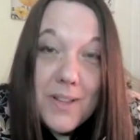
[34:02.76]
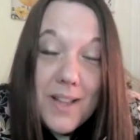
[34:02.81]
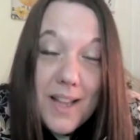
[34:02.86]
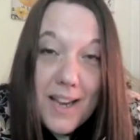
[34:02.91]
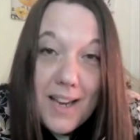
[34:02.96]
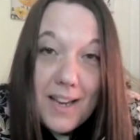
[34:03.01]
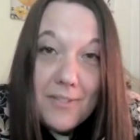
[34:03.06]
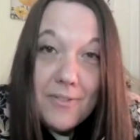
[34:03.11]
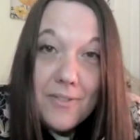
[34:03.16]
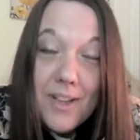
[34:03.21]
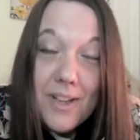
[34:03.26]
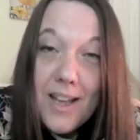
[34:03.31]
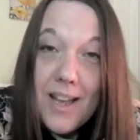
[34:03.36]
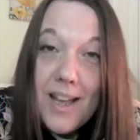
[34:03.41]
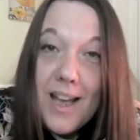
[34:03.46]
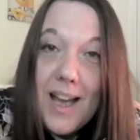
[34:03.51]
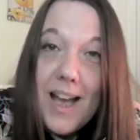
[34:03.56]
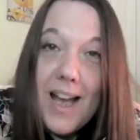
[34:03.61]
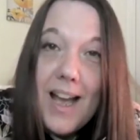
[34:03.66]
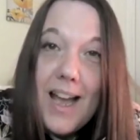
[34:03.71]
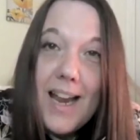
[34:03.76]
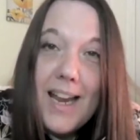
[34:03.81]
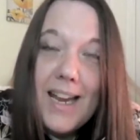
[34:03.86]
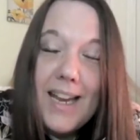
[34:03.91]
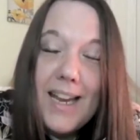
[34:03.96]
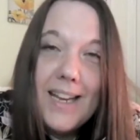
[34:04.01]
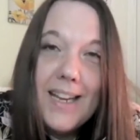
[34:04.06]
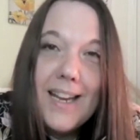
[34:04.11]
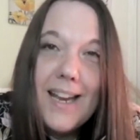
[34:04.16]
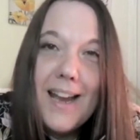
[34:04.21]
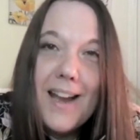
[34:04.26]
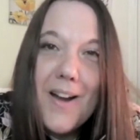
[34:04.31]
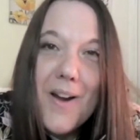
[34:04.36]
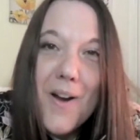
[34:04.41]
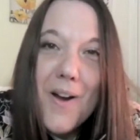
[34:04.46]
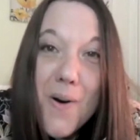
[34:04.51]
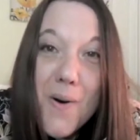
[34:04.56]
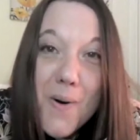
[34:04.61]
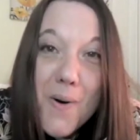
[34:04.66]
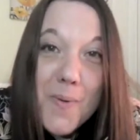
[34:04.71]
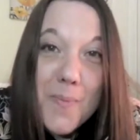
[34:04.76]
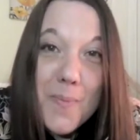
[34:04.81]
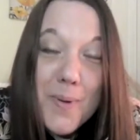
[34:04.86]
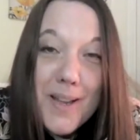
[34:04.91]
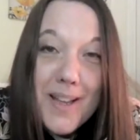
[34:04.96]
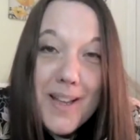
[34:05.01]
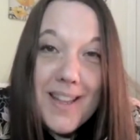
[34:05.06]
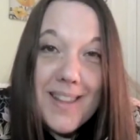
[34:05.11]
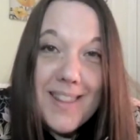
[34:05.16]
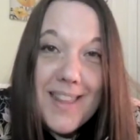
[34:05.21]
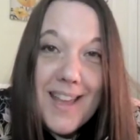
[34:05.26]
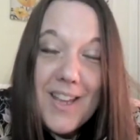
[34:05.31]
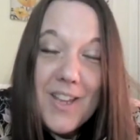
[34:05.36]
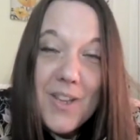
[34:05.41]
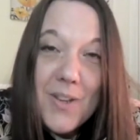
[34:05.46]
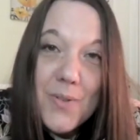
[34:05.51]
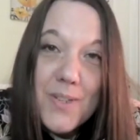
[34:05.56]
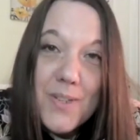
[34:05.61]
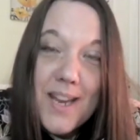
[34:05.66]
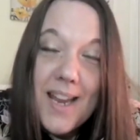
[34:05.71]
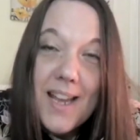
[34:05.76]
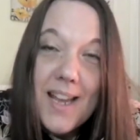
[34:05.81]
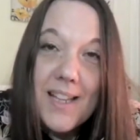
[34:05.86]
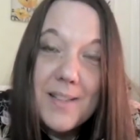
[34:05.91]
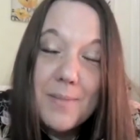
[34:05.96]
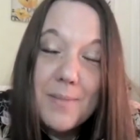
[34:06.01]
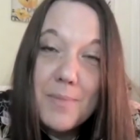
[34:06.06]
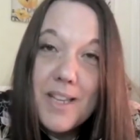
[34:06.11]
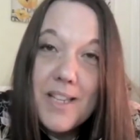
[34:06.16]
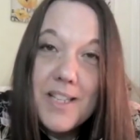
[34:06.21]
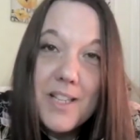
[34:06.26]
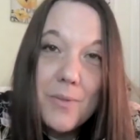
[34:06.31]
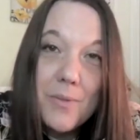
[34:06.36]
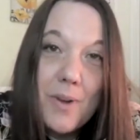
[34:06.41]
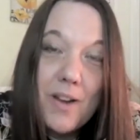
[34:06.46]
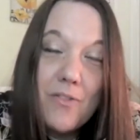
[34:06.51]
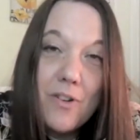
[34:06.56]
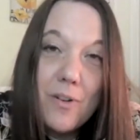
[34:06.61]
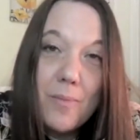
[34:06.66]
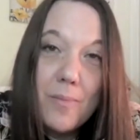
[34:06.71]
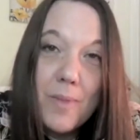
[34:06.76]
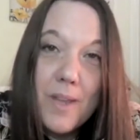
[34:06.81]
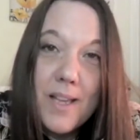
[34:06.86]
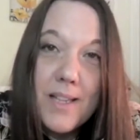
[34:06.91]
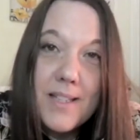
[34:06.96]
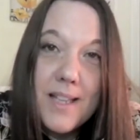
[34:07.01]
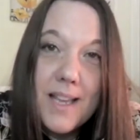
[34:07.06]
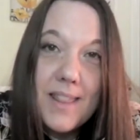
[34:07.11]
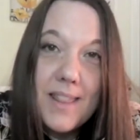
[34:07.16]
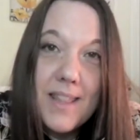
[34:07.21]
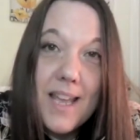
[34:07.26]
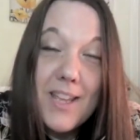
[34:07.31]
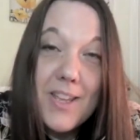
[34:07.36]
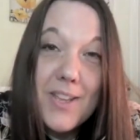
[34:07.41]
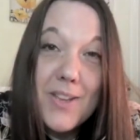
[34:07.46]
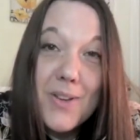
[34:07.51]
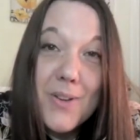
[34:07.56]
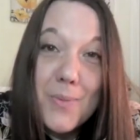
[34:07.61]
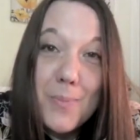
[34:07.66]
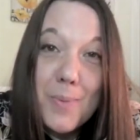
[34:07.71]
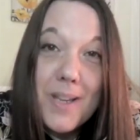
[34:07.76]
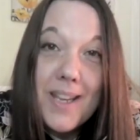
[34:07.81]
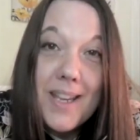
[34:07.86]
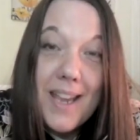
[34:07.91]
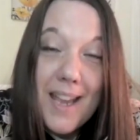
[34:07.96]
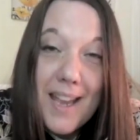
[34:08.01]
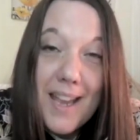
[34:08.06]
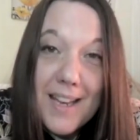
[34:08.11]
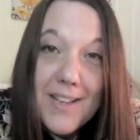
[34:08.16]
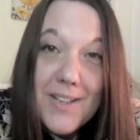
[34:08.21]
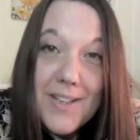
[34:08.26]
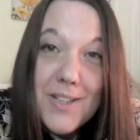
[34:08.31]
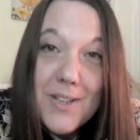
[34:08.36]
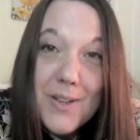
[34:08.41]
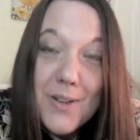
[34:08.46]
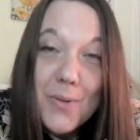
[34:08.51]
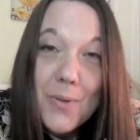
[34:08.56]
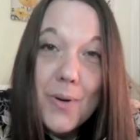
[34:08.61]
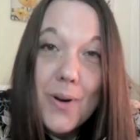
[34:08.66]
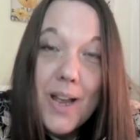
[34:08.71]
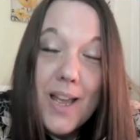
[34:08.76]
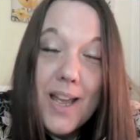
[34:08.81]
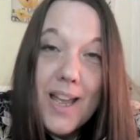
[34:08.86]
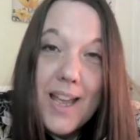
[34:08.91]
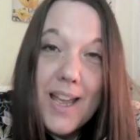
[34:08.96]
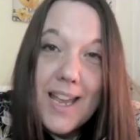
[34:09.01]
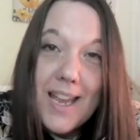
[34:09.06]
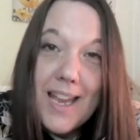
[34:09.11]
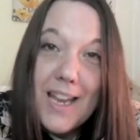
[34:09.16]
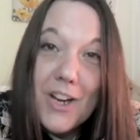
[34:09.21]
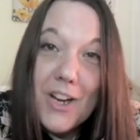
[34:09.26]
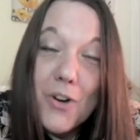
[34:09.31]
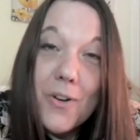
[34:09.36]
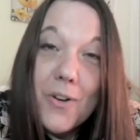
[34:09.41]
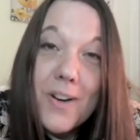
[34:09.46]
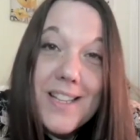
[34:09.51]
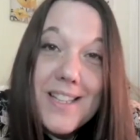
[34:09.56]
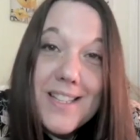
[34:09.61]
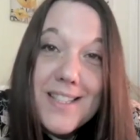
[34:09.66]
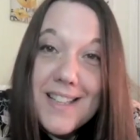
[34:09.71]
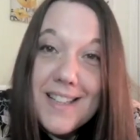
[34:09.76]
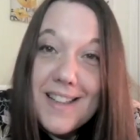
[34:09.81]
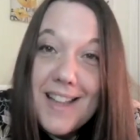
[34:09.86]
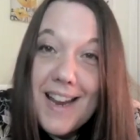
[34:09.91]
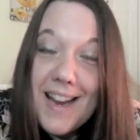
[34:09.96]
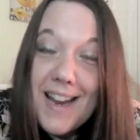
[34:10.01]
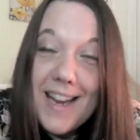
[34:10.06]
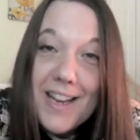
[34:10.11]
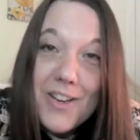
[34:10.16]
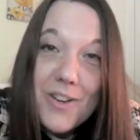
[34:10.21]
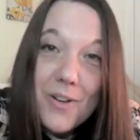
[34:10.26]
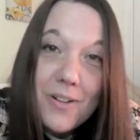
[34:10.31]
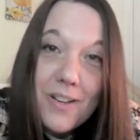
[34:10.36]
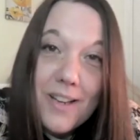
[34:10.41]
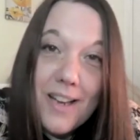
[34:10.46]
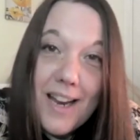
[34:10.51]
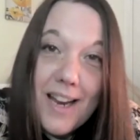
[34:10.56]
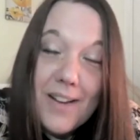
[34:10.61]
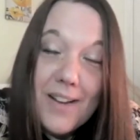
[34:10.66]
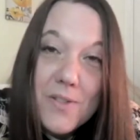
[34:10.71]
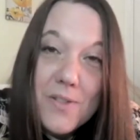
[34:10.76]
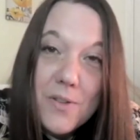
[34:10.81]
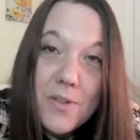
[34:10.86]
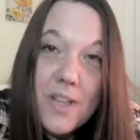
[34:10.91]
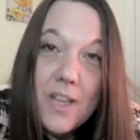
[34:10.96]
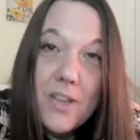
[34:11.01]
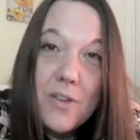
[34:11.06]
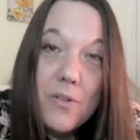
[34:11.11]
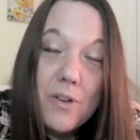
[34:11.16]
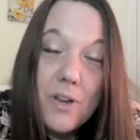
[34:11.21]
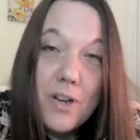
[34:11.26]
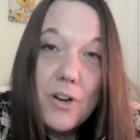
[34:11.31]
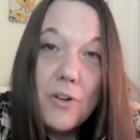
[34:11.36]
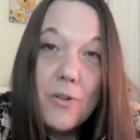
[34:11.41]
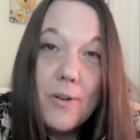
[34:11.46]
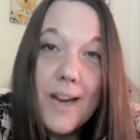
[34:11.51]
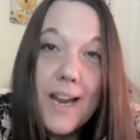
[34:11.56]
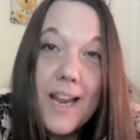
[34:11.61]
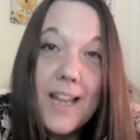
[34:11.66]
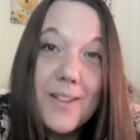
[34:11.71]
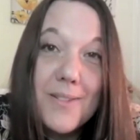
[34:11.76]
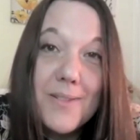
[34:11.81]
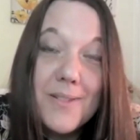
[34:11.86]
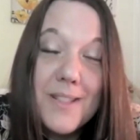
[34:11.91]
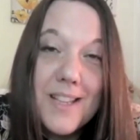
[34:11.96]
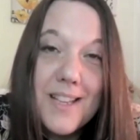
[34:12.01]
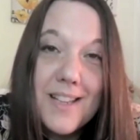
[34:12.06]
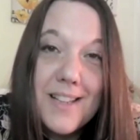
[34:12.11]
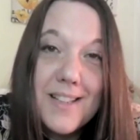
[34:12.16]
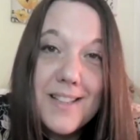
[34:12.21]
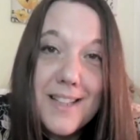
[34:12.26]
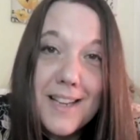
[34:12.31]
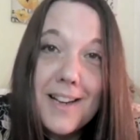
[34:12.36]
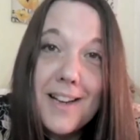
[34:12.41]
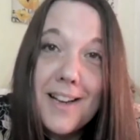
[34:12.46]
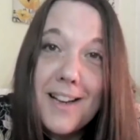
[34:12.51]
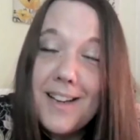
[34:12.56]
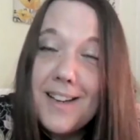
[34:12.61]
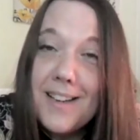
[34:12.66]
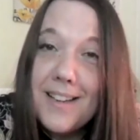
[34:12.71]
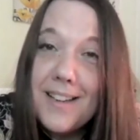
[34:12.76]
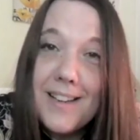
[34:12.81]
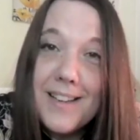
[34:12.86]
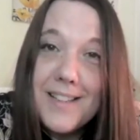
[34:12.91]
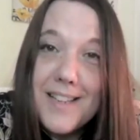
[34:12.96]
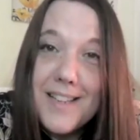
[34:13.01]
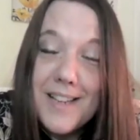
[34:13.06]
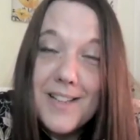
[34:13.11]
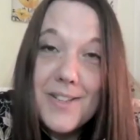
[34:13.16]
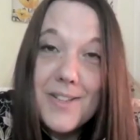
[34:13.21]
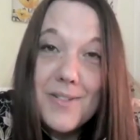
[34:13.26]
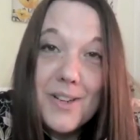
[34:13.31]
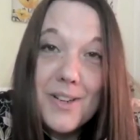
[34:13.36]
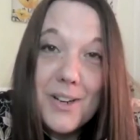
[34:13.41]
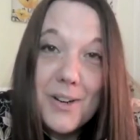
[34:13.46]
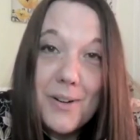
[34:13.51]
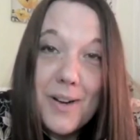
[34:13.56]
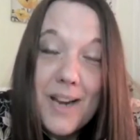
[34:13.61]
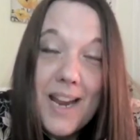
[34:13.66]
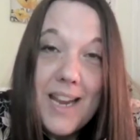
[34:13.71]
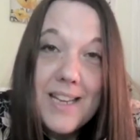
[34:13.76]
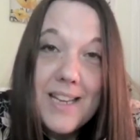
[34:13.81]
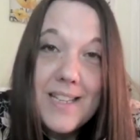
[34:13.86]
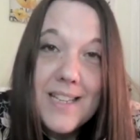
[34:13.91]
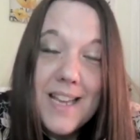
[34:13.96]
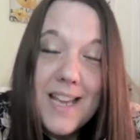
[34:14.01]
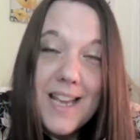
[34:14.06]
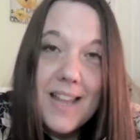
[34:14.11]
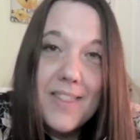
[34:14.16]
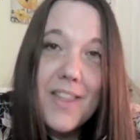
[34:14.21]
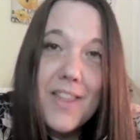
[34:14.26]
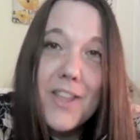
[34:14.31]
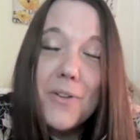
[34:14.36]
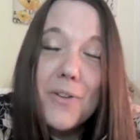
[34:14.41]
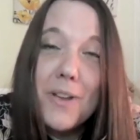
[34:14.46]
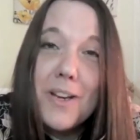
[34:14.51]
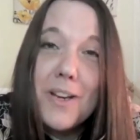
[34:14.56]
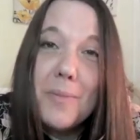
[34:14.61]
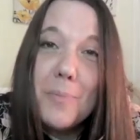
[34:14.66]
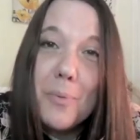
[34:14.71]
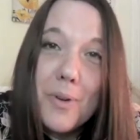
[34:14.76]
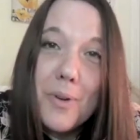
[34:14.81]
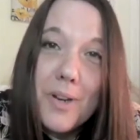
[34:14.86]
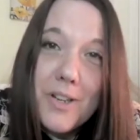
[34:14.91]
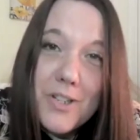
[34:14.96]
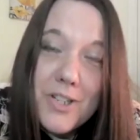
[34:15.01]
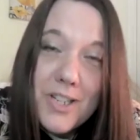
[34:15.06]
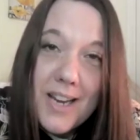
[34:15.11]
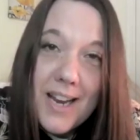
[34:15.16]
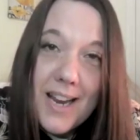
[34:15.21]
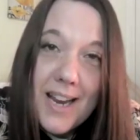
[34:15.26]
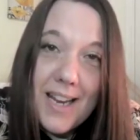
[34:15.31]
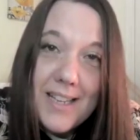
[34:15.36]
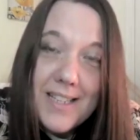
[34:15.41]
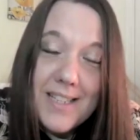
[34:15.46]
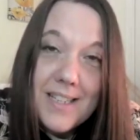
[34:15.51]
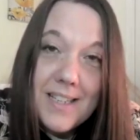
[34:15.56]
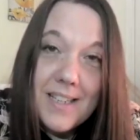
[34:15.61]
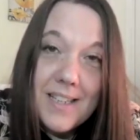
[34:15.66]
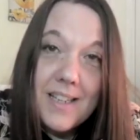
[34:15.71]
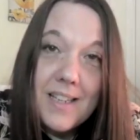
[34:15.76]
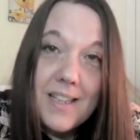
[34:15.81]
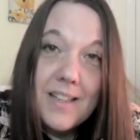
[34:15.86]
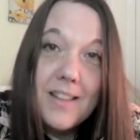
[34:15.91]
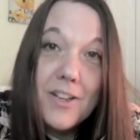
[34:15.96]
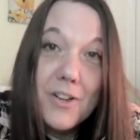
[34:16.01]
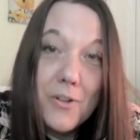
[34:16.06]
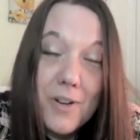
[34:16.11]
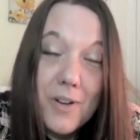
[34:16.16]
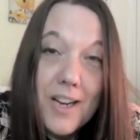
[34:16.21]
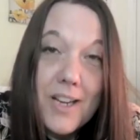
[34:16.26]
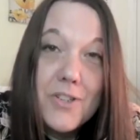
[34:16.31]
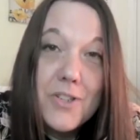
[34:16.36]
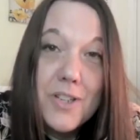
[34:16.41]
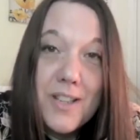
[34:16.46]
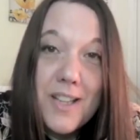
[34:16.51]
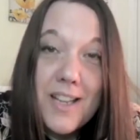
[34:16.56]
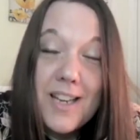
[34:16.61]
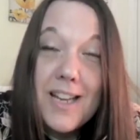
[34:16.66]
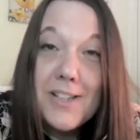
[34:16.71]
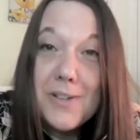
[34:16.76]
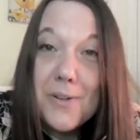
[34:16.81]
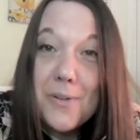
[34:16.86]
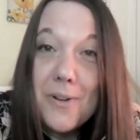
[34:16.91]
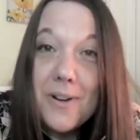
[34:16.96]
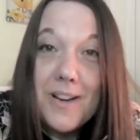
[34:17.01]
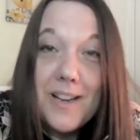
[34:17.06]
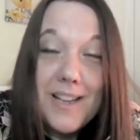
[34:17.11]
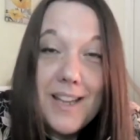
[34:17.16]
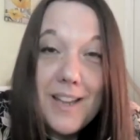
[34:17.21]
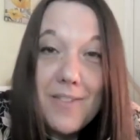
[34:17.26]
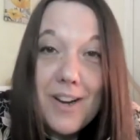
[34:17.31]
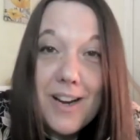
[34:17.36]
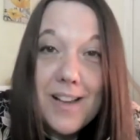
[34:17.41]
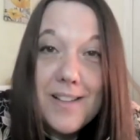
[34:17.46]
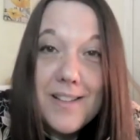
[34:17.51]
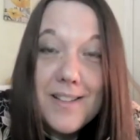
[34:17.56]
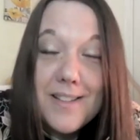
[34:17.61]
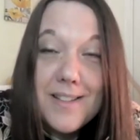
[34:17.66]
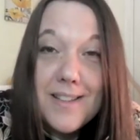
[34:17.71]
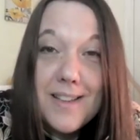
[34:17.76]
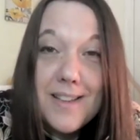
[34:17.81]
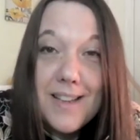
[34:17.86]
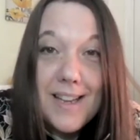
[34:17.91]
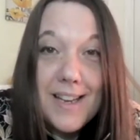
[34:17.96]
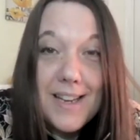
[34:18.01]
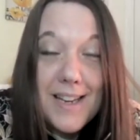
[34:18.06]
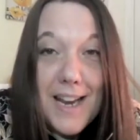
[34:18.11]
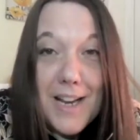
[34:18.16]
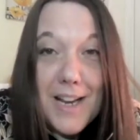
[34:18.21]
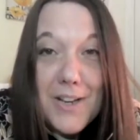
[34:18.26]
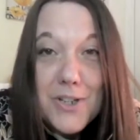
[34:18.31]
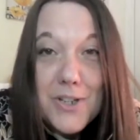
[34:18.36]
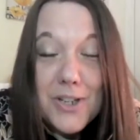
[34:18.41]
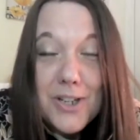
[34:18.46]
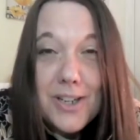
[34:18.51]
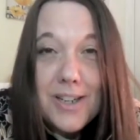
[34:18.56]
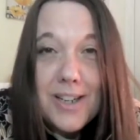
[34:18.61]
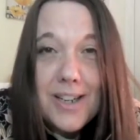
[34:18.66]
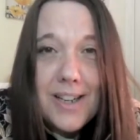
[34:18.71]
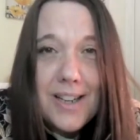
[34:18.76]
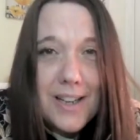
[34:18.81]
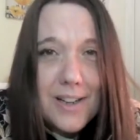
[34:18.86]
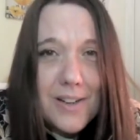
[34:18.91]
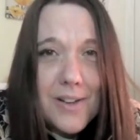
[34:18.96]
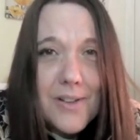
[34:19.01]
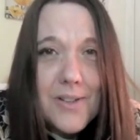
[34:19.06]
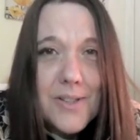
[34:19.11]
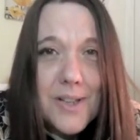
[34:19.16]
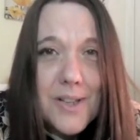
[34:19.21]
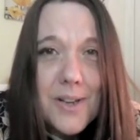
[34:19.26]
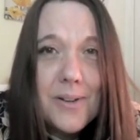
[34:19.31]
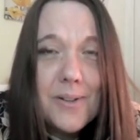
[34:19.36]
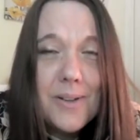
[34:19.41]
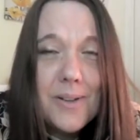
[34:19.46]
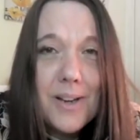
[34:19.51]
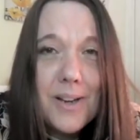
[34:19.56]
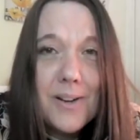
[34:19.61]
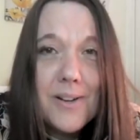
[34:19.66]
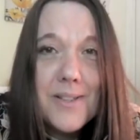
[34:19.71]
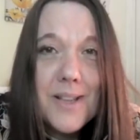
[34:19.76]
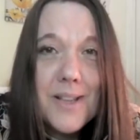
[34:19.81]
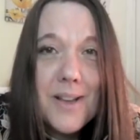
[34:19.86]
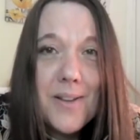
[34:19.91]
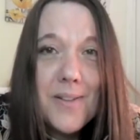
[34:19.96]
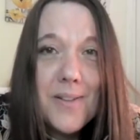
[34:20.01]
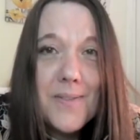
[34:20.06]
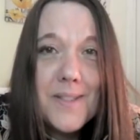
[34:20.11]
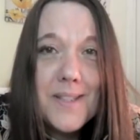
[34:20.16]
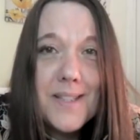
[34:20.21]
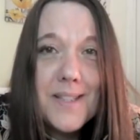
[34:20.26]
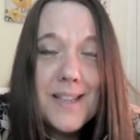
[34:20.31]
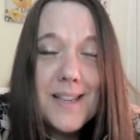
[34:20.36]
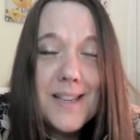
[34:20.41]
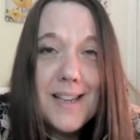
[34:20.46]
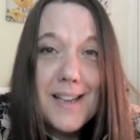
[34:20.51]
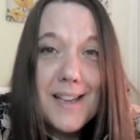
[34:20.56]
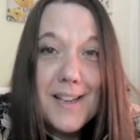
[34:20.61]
own life. I hope that you take some things away from this and that you begin to increase the light in your life so that you can create those things that God intends you to create, and that you can appreciate the creation that he's already given us in nature and also in ourselves.